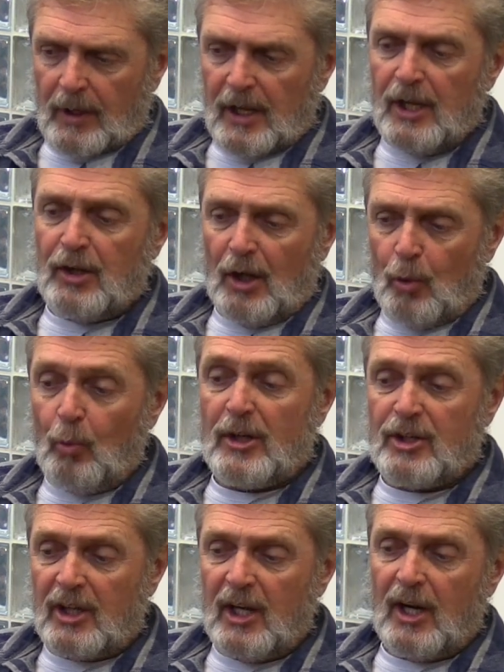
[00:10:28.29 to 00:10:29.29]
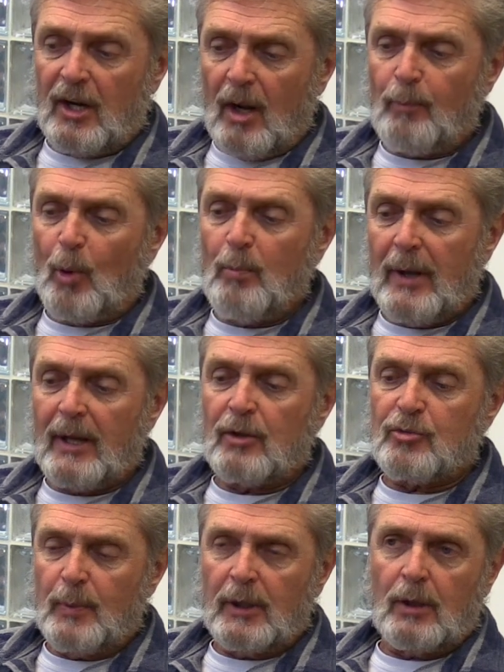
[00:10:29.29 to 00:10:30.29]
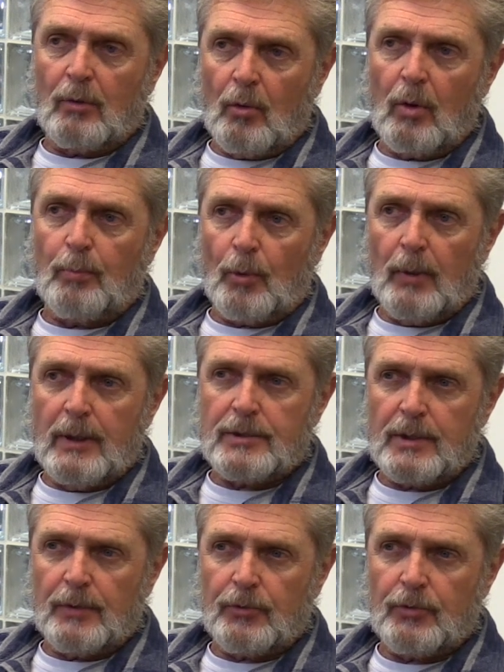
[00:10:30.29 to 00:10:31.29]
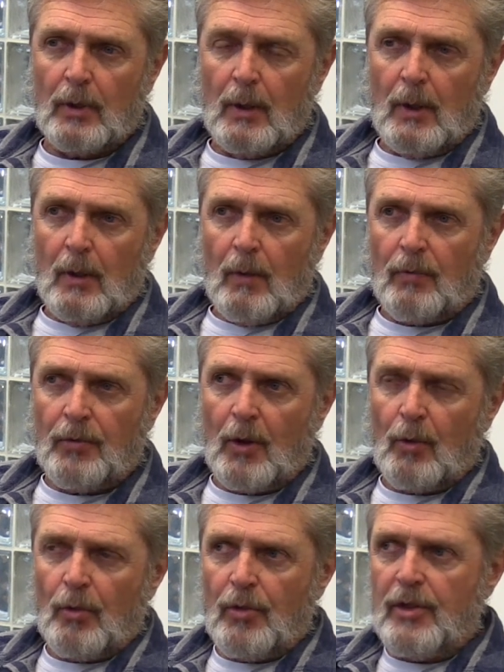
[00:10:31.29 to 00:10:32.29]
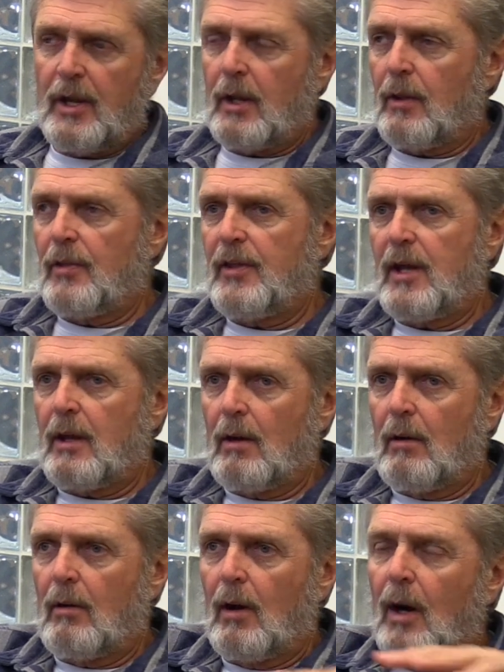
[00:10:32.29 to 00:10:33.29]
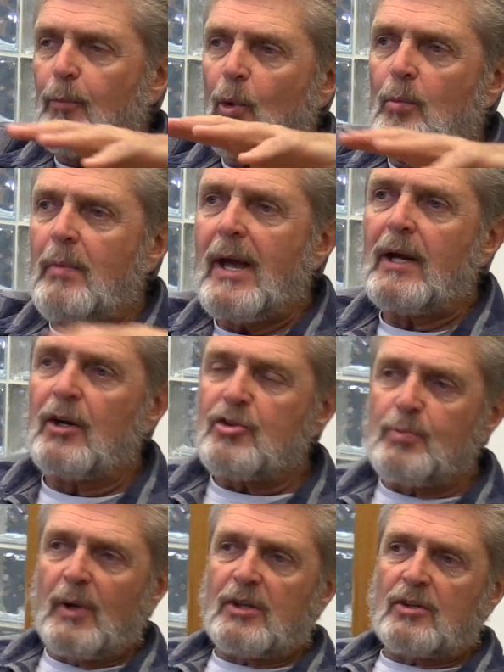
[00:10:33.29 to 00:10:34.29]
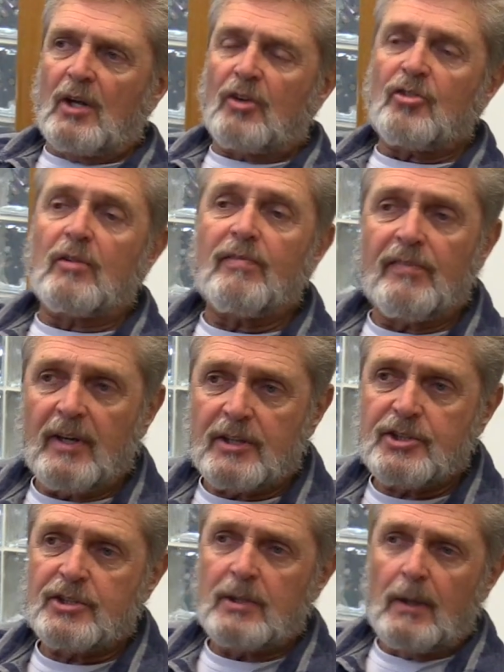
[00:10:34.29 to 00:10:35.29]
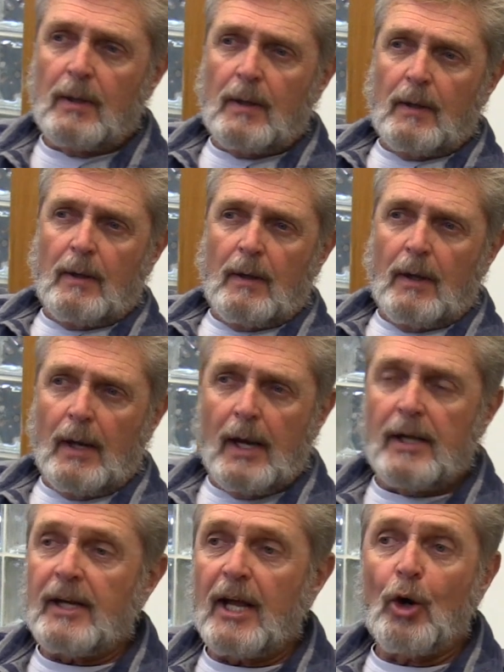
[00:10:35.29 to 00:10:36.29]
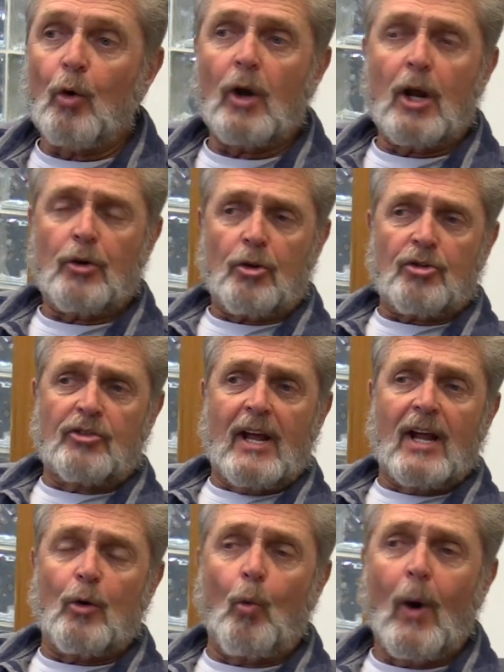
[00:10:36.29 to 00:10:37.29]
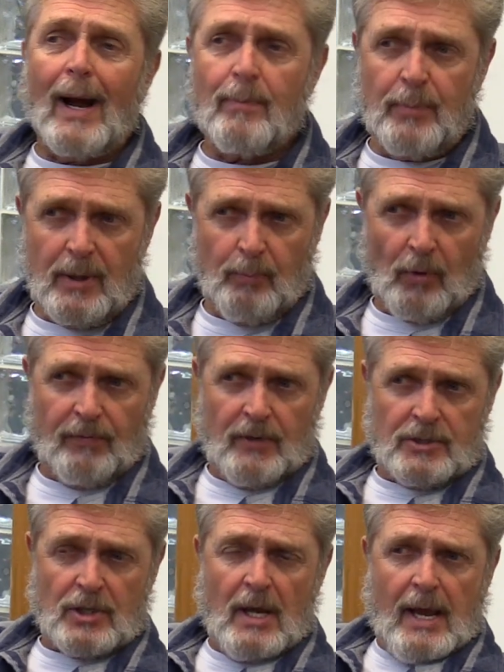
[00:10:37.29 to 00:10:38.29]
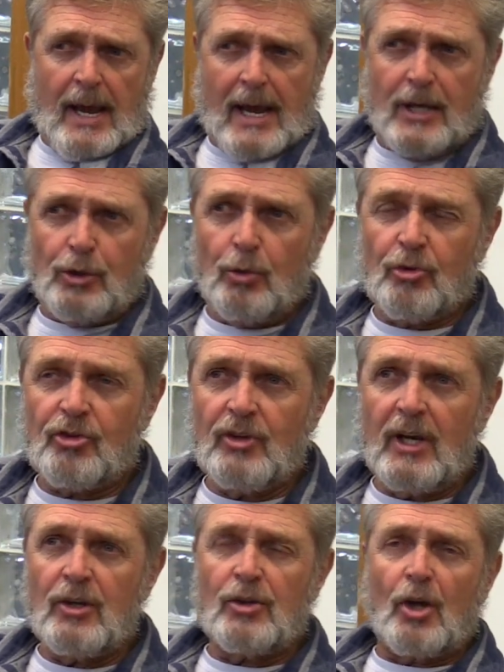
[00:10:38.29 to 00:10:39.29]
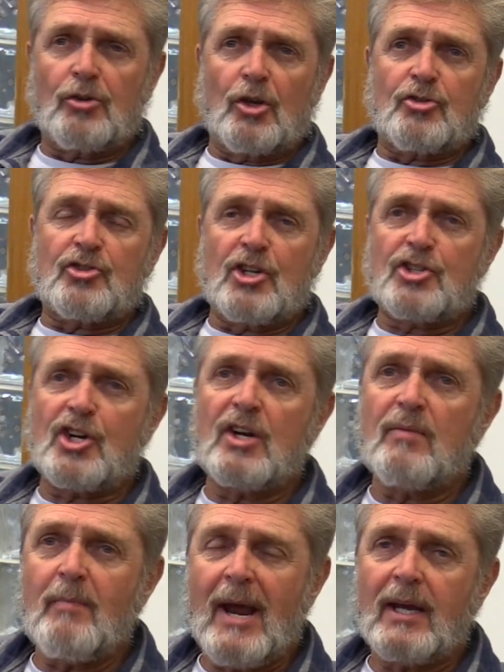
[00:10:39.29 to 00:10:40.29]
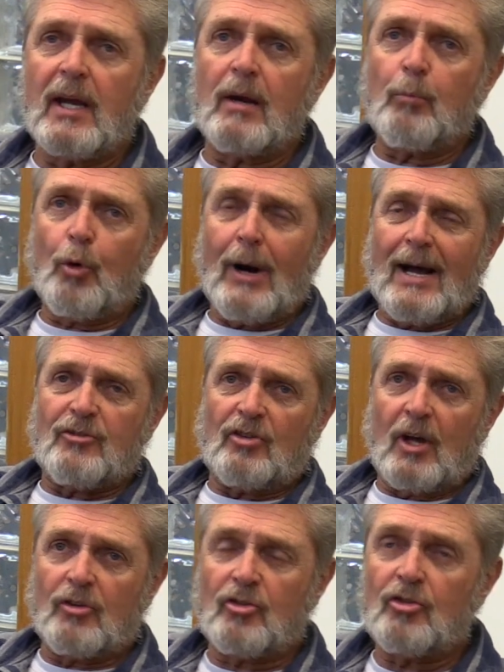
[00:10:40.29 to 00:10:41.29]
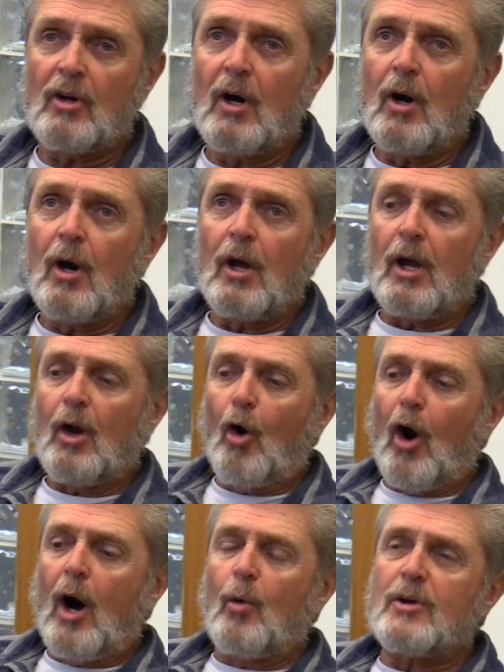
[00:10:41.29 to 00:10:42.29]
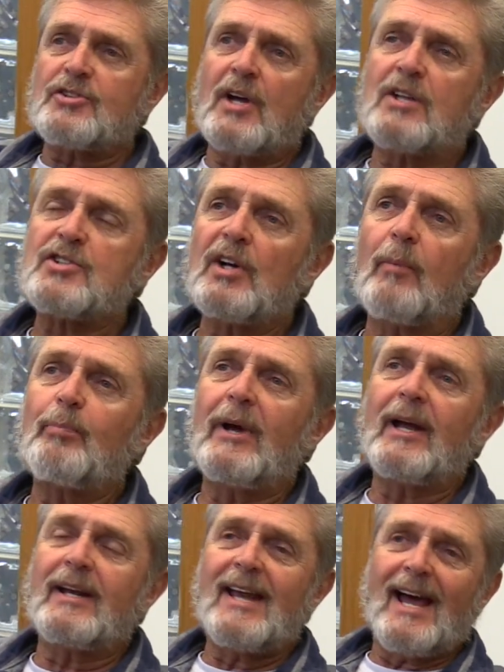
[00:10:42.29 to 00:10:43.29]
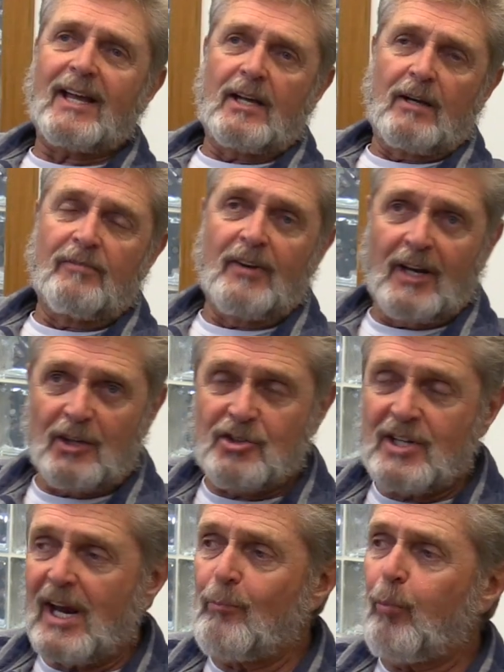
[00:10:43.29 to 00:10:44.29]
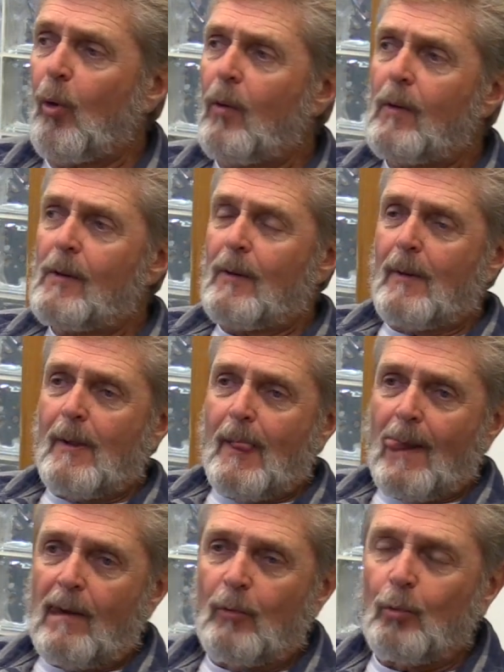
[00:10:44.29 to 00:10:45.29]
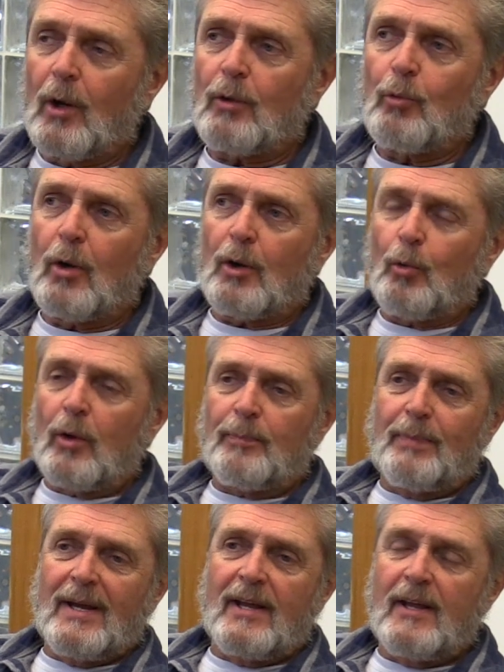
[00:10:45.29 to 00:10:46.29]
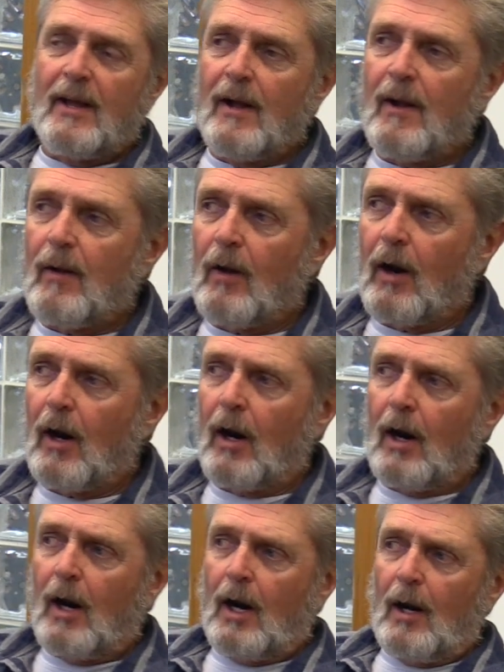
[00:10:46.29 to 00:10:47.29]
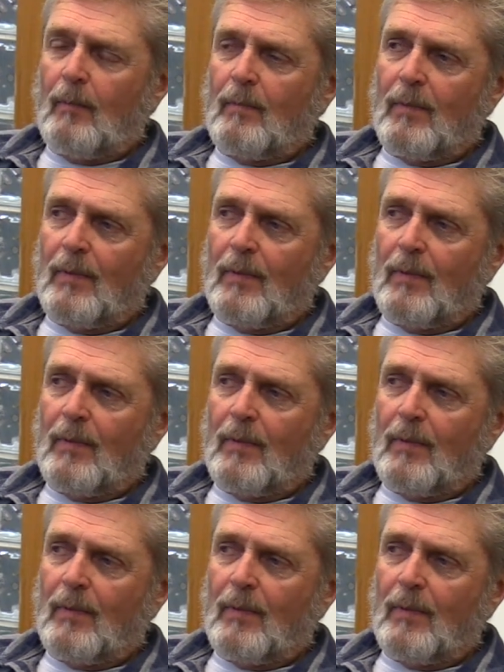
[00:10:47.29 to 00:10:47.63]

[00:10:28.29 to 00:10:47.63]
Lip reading: when you get in upper management in corporations, the upper management doesn't fish, and they don't understand why people fish. And you've seen the decision-making process always ends up being negative. An example would be, I